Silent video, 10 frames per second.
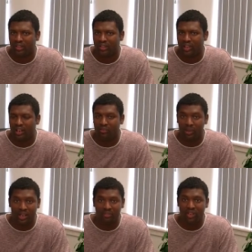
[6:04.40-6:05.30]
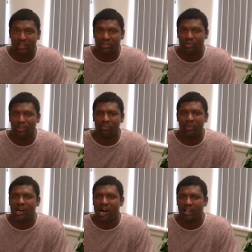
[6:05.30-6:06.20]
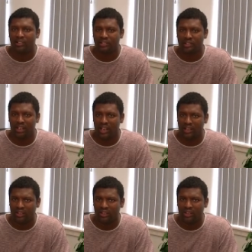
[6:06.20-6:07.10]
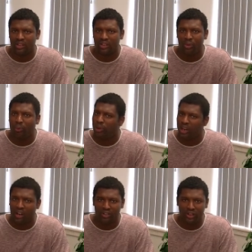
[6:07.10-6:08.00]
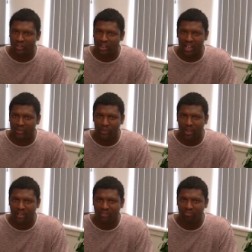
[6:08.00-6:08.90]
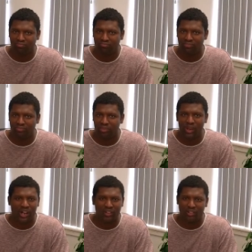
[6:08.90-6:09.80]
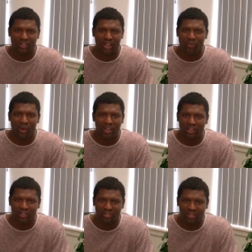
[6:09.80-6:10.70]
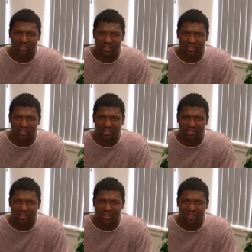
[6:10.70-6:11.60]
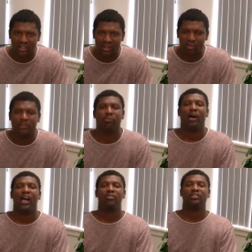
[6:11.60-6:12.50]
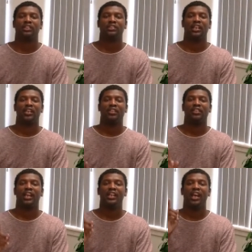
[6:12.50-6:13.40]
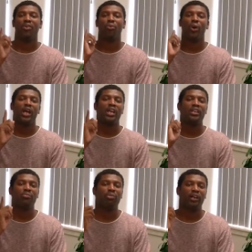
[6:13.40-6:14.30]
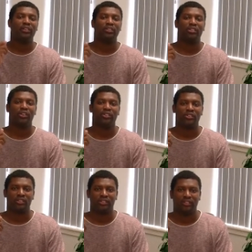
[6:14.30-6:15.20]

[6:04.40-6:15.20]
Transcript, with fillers: And if many of us were to be honest today, we all don't like waiting. We all don't like waiting on the results. But the Bible says that they that wait upon the Lord,